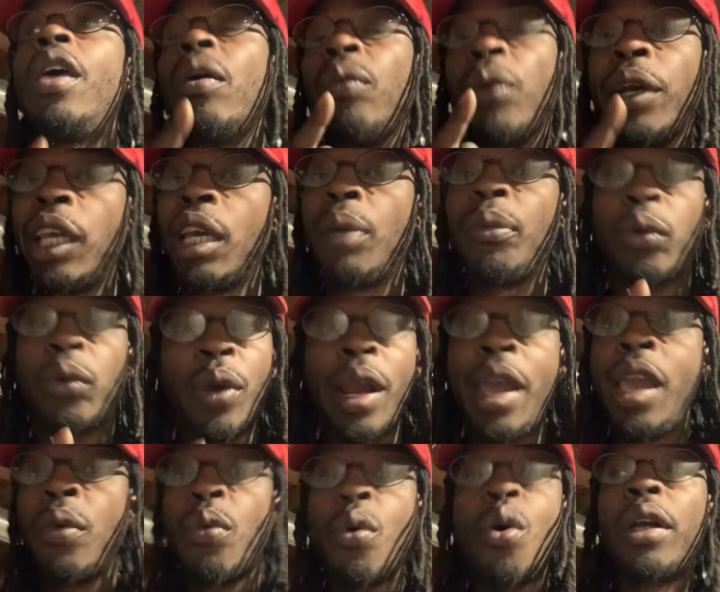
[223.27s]
with him and
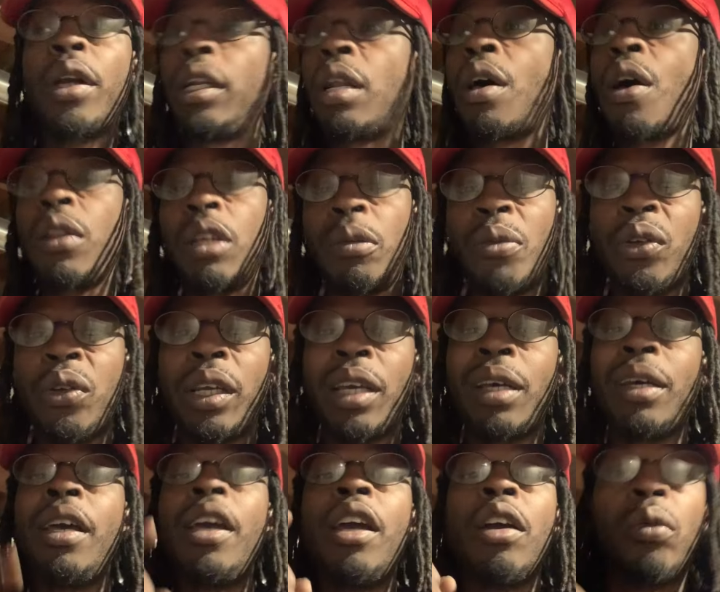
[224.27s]
Rainwater and all of them on
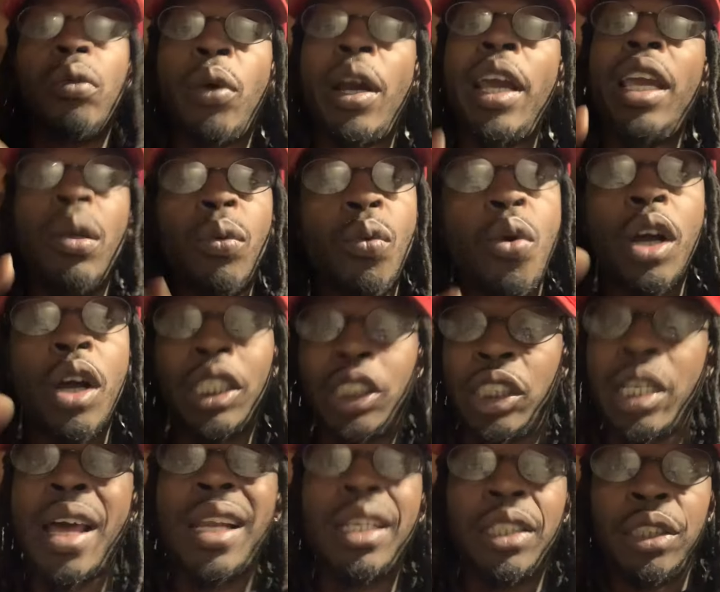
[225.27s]
there, Rainwater
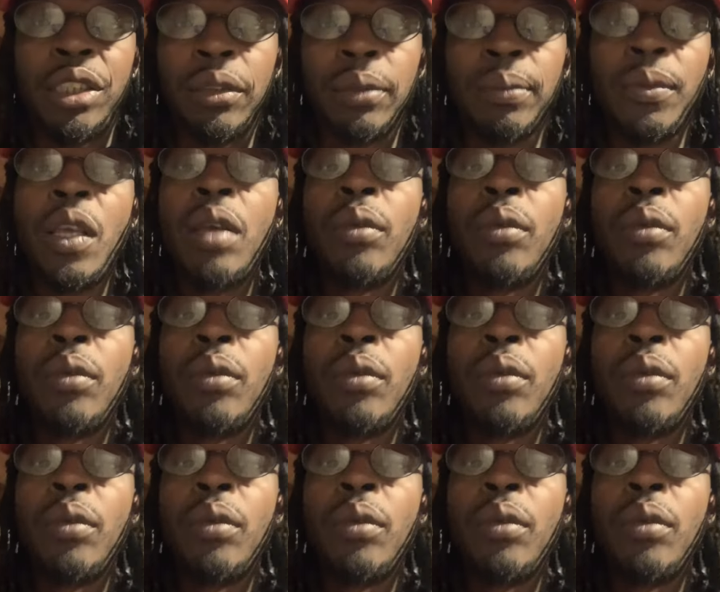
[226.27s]
challenged him.